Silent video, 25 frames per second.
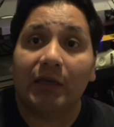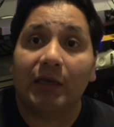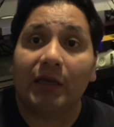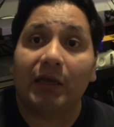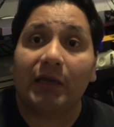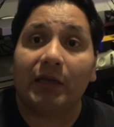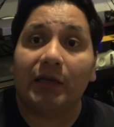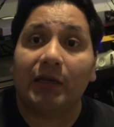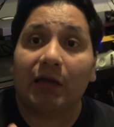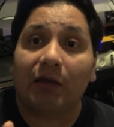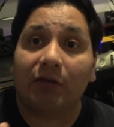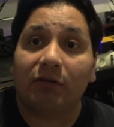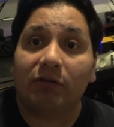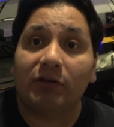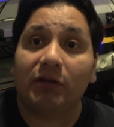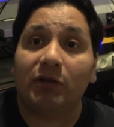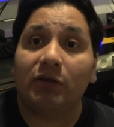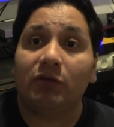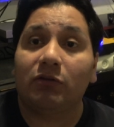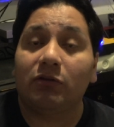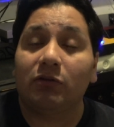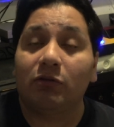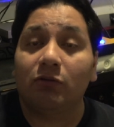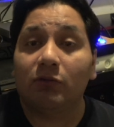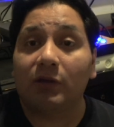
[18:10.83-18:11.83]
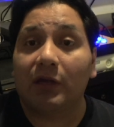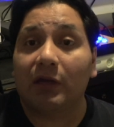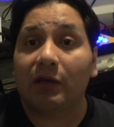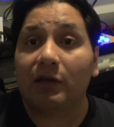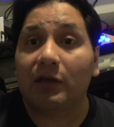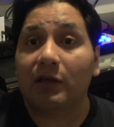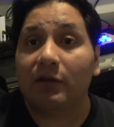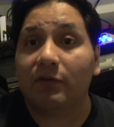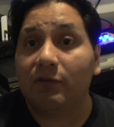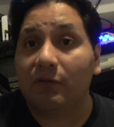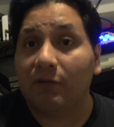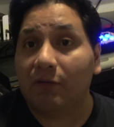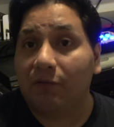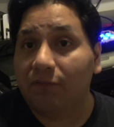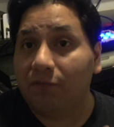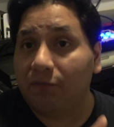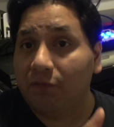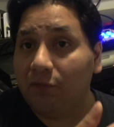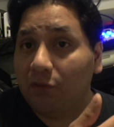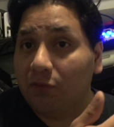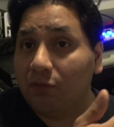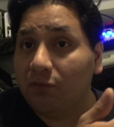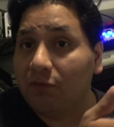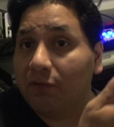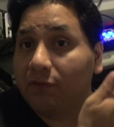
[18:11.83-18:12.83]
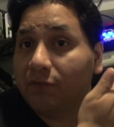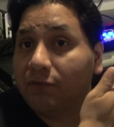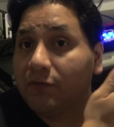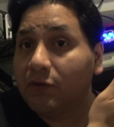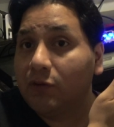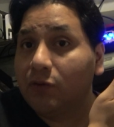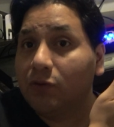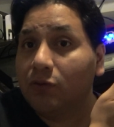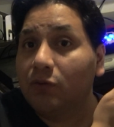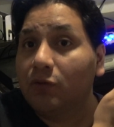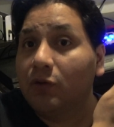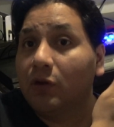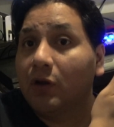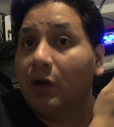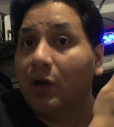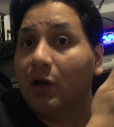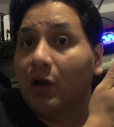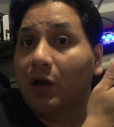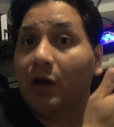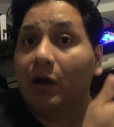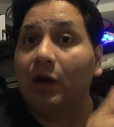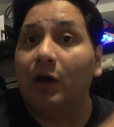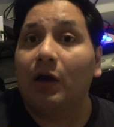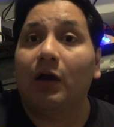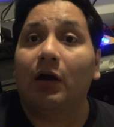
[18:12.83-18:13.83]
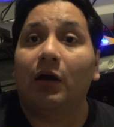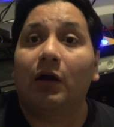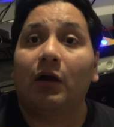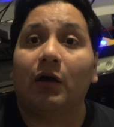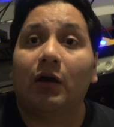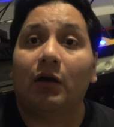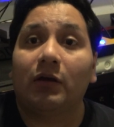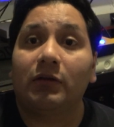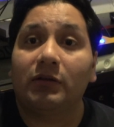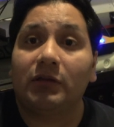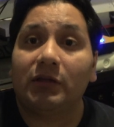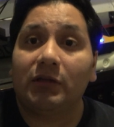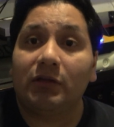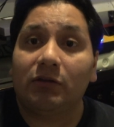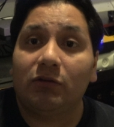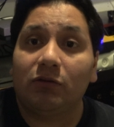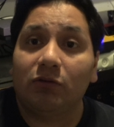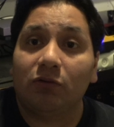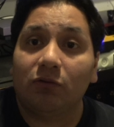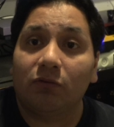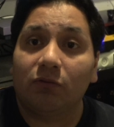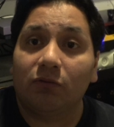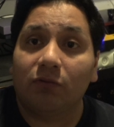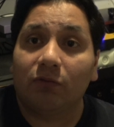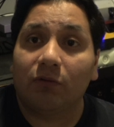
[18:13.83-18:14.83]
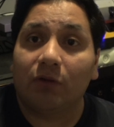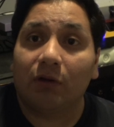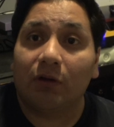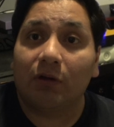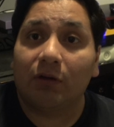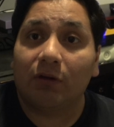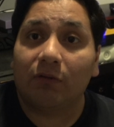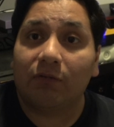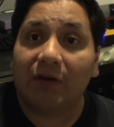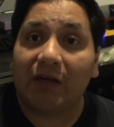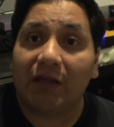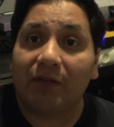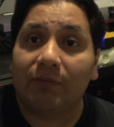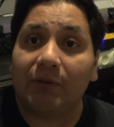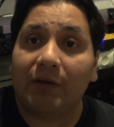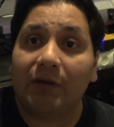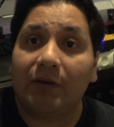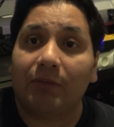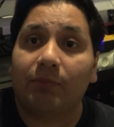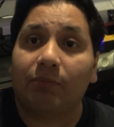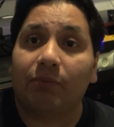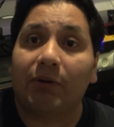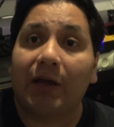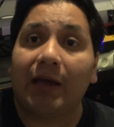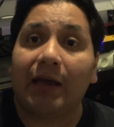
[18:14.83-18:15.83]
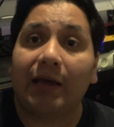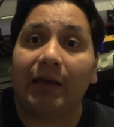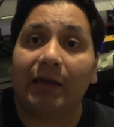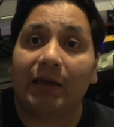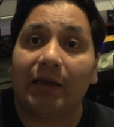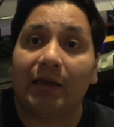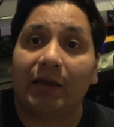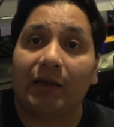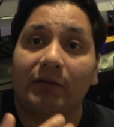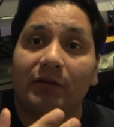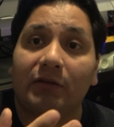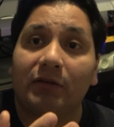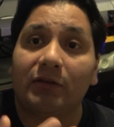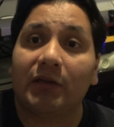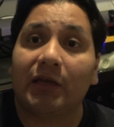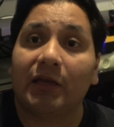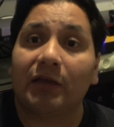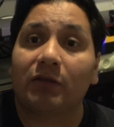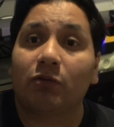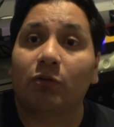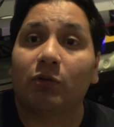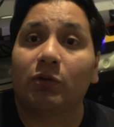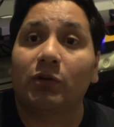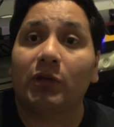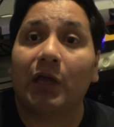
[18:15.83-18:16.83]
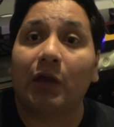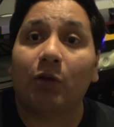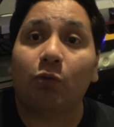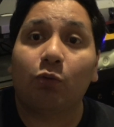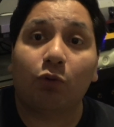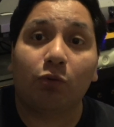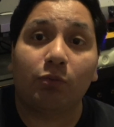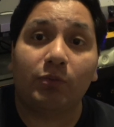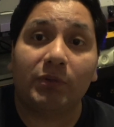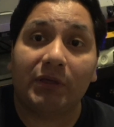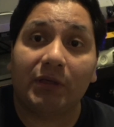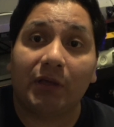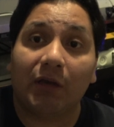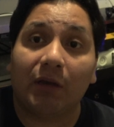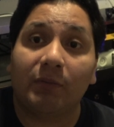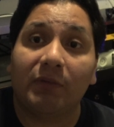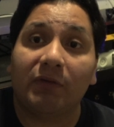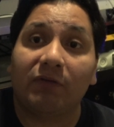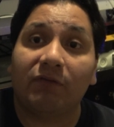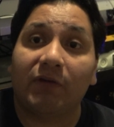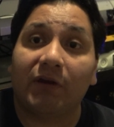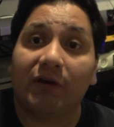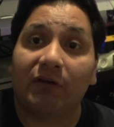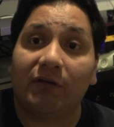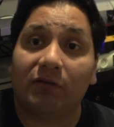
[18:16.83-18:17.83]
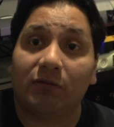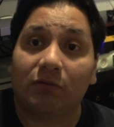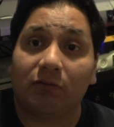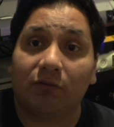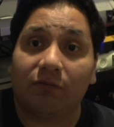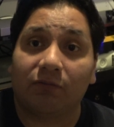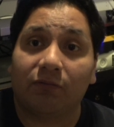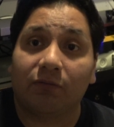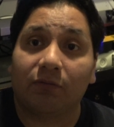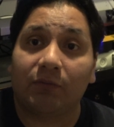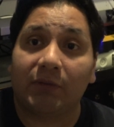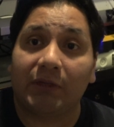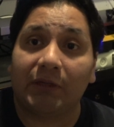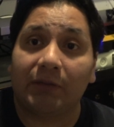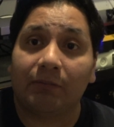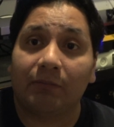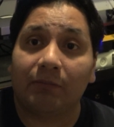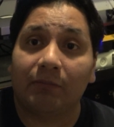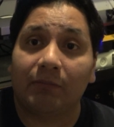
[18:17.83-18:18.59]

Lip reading: And I'll see you soon. I'll give you a full review on these two Raspberry Pi and the next one that will be coming very soon for me.